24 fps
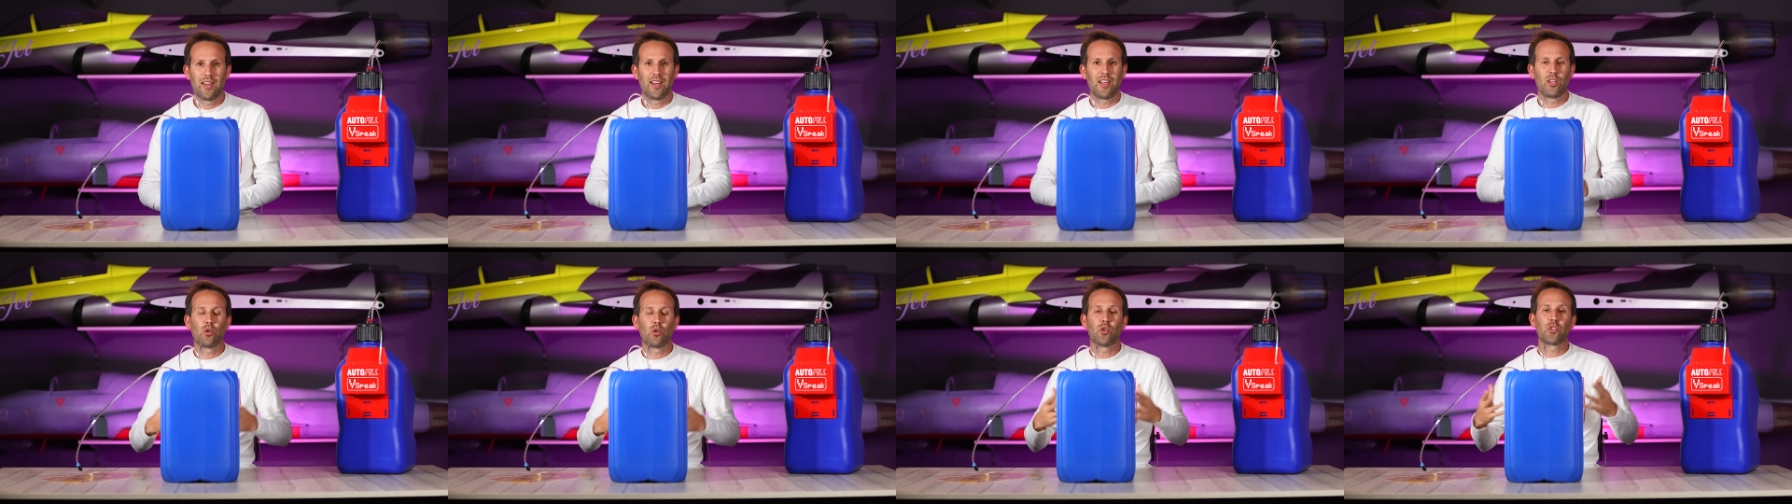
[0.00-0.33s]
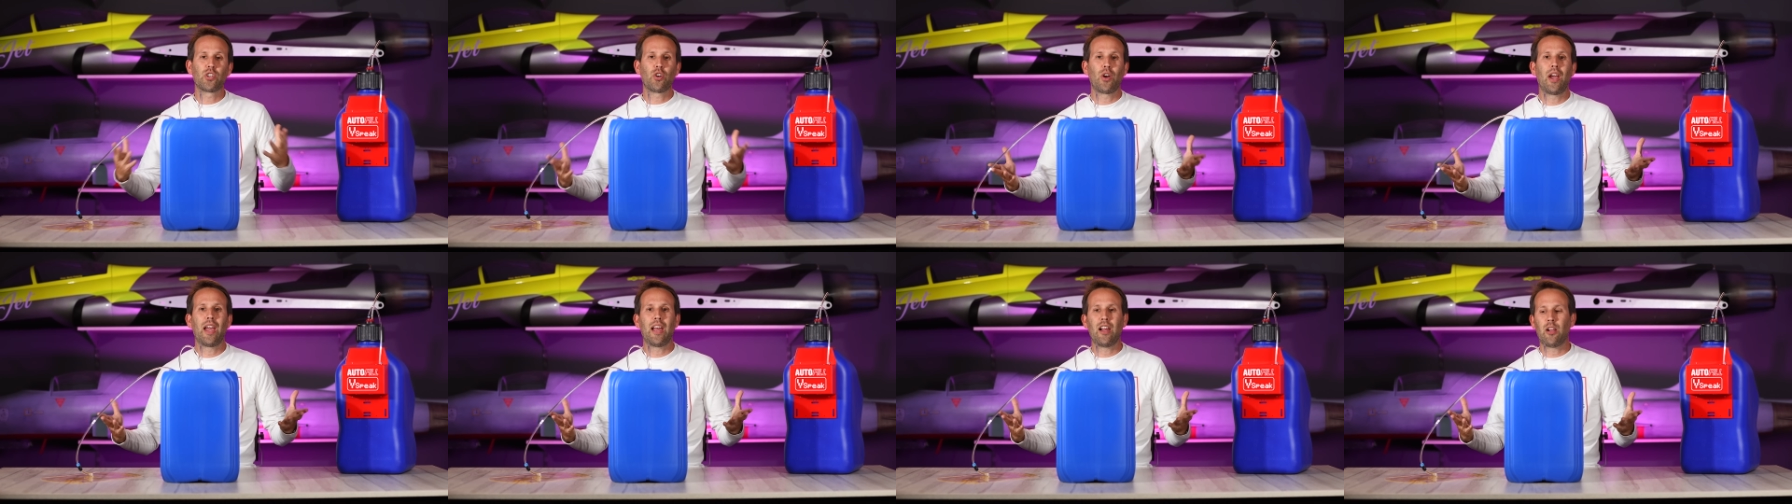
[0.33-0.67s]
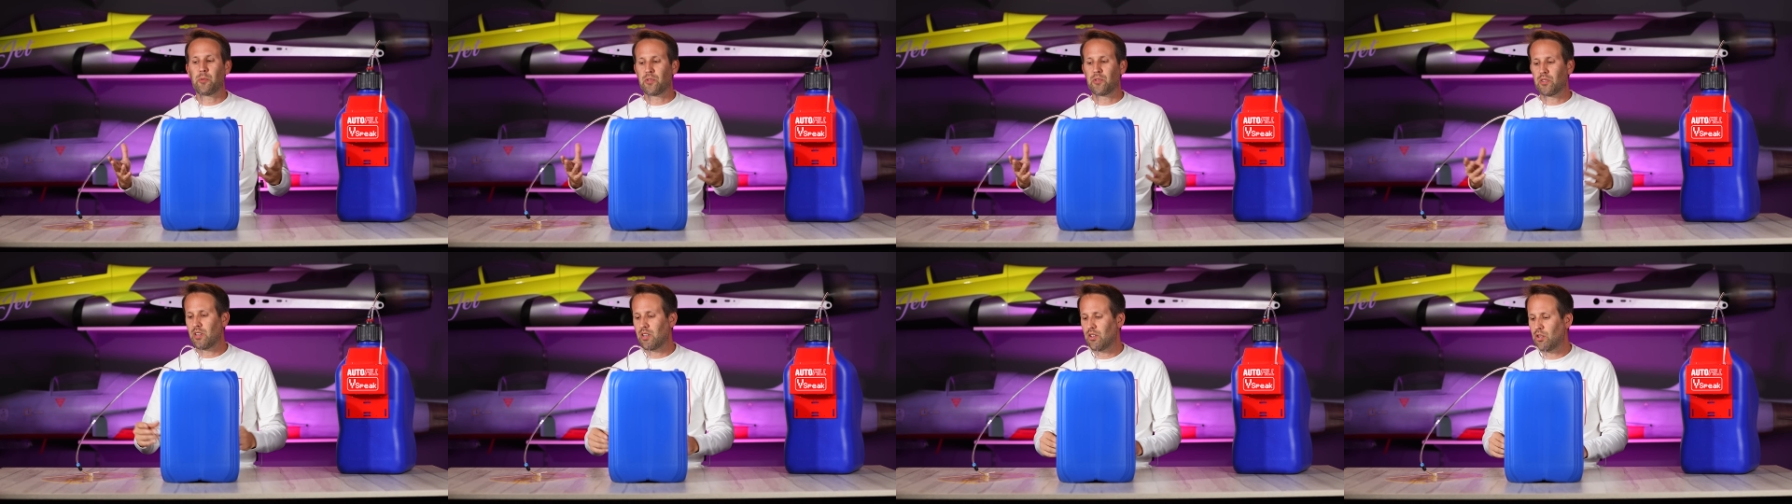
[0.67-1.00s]
It also
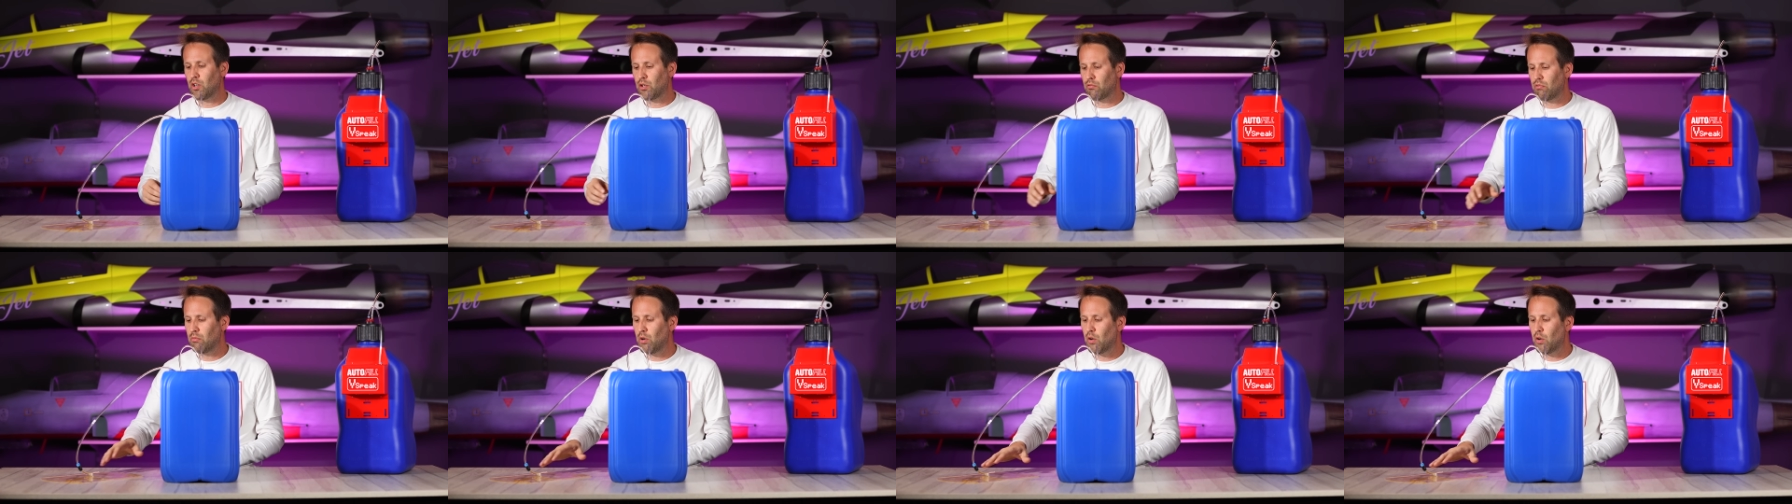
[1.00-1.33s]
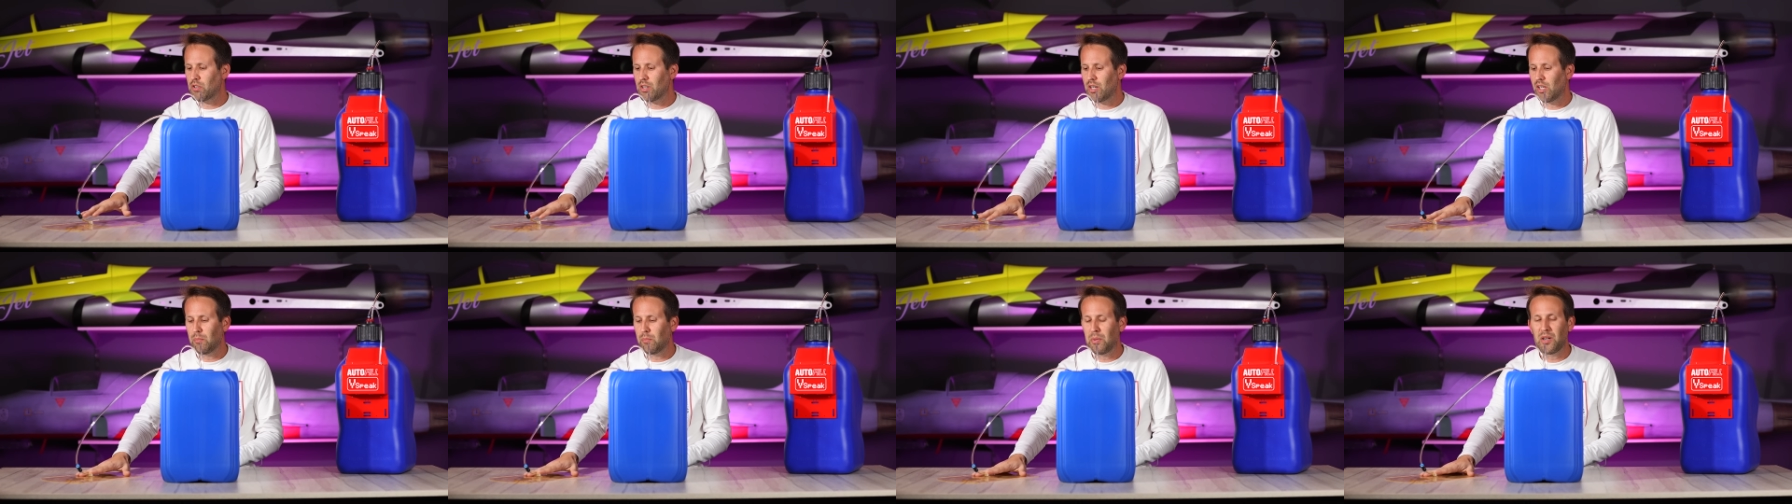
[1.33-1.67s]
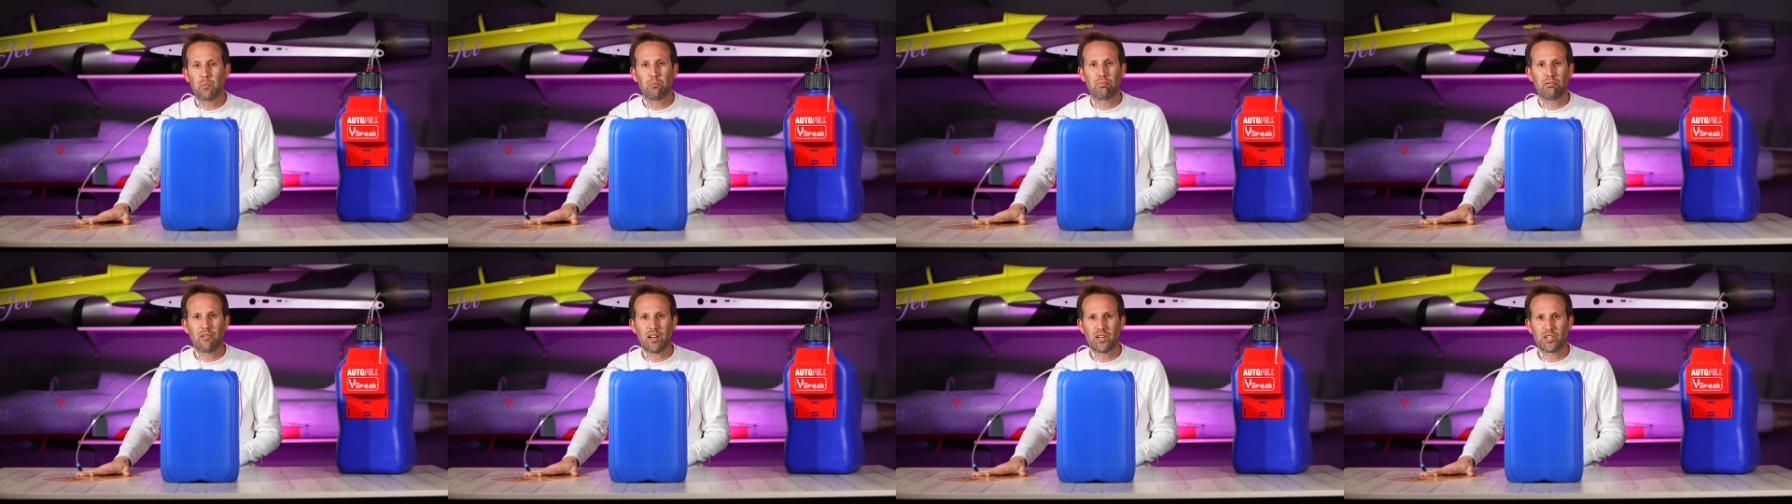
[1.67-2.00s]
helps because it just removes a little bit
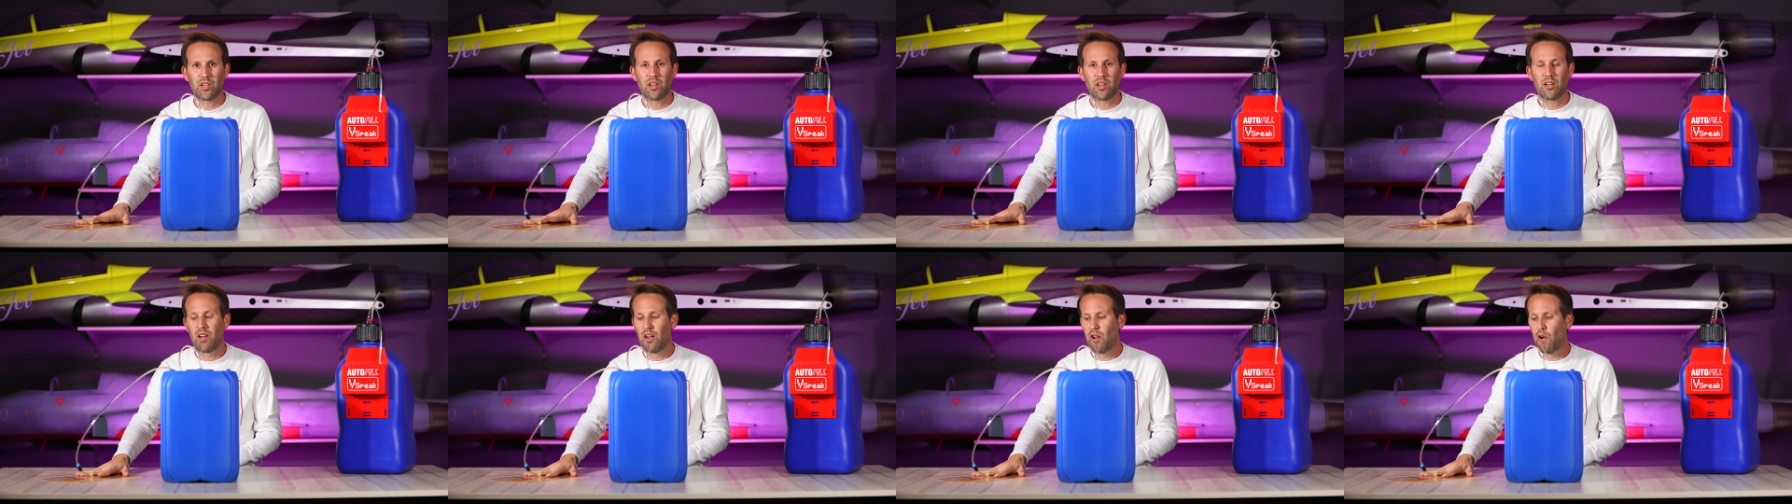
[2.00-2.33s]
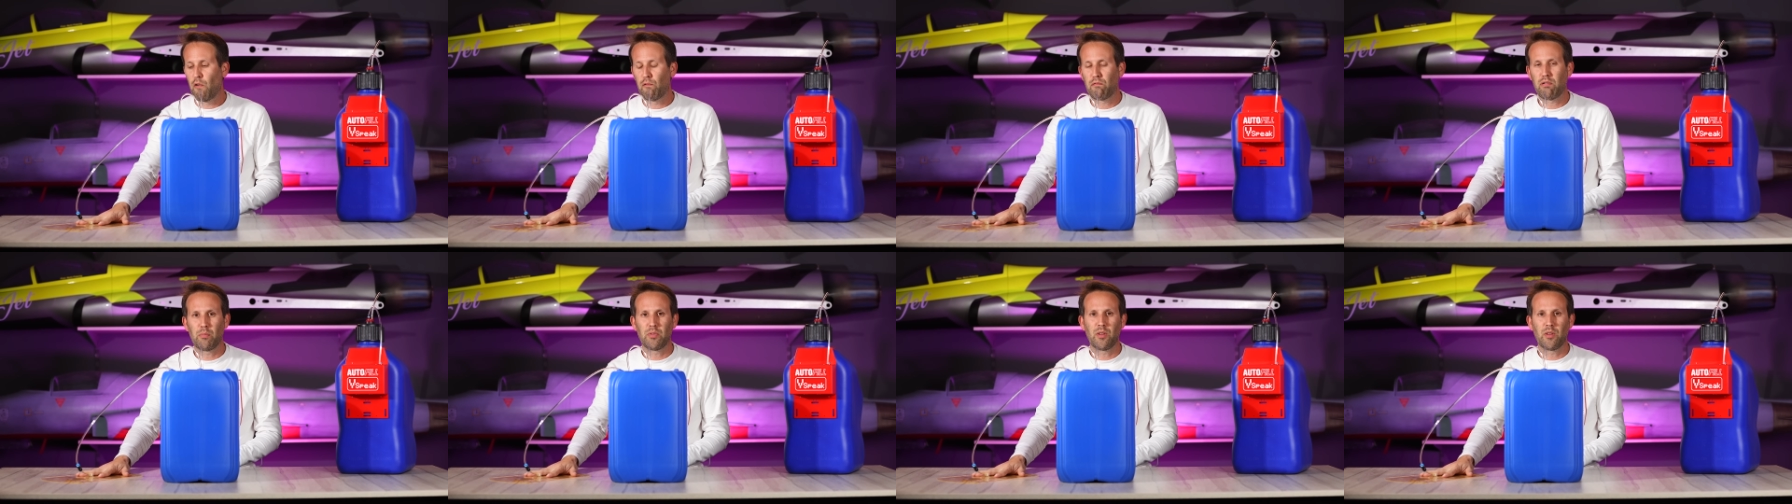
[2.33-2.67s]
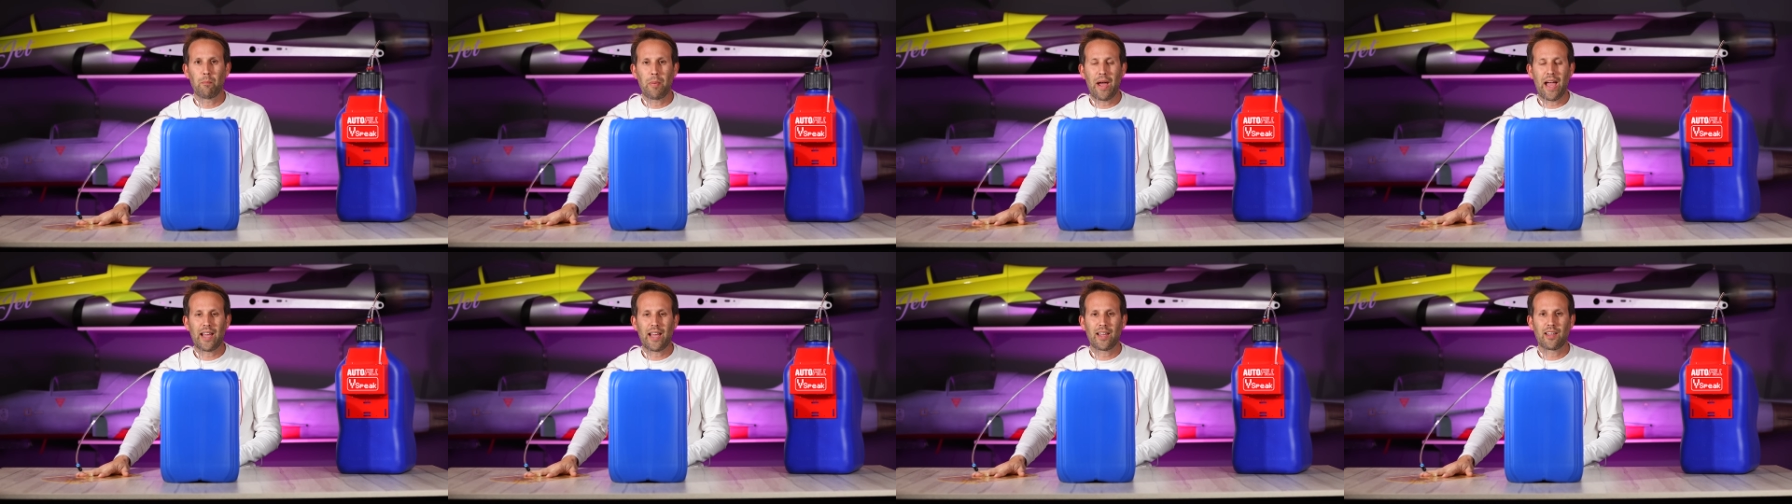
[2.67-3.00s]
of pressure from the
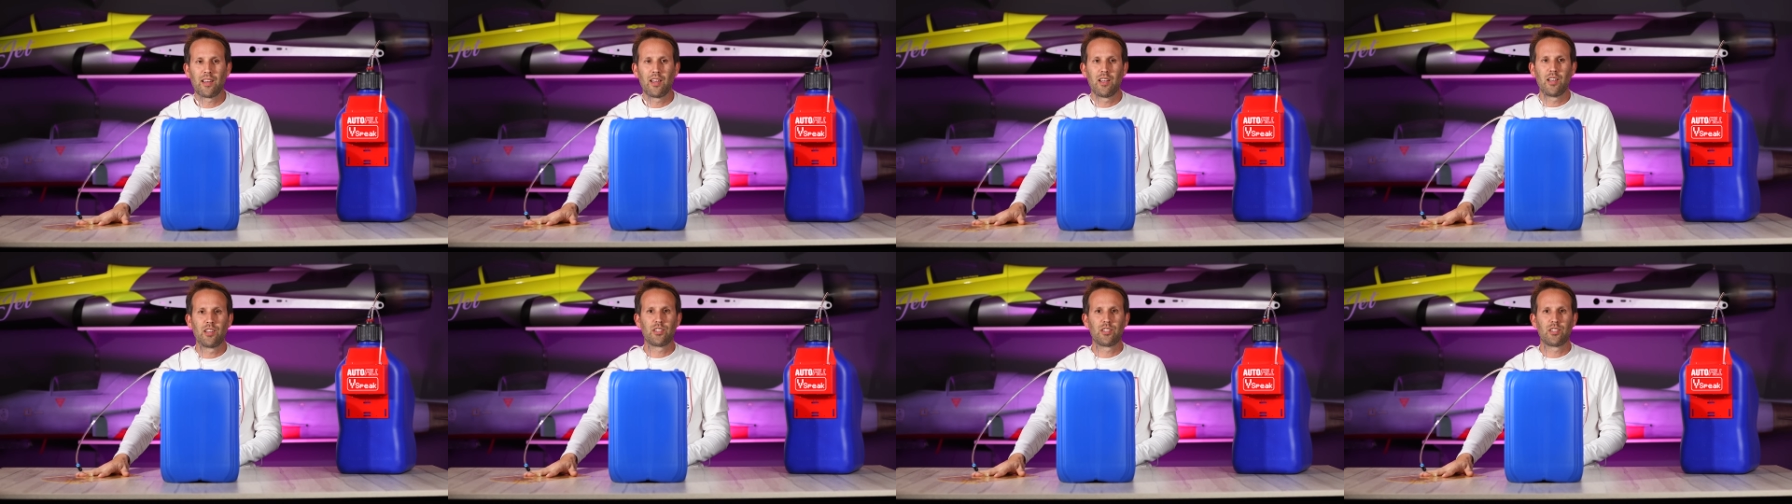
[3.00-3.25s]
bag,